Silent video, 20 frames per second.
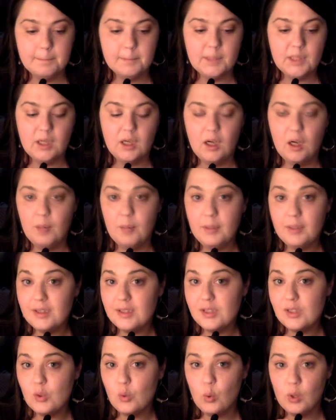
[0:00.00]

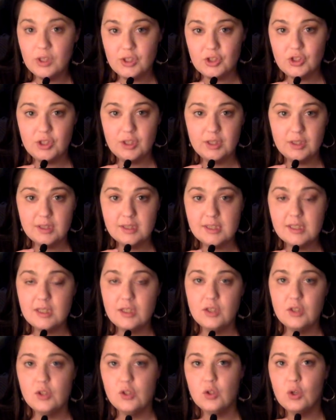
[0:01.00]
comments, questions,
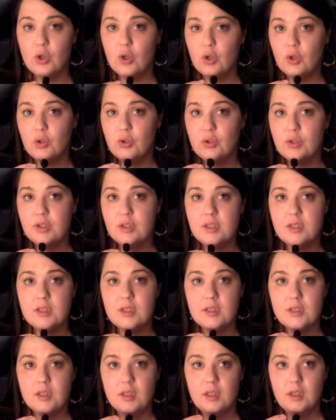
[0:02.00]

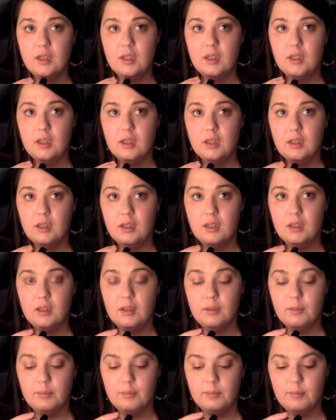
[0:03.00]
concerns.
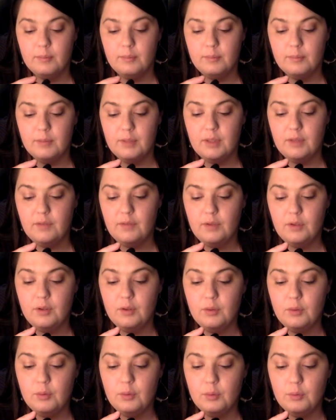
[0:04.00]
If
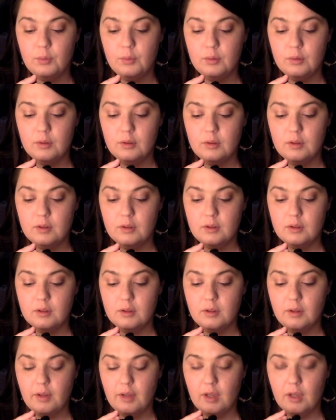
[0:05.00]
you
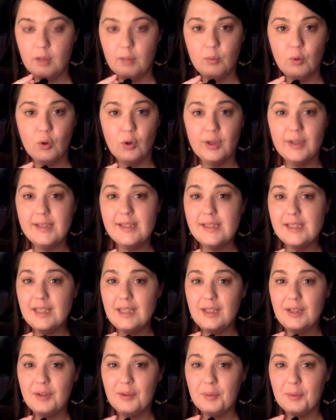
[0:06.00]
think I'm
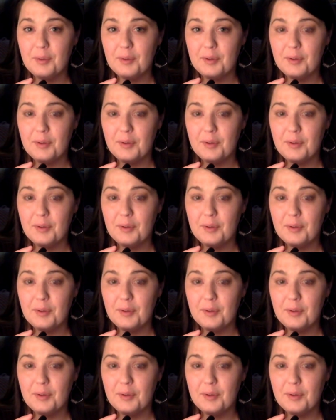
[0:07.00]
crazy, or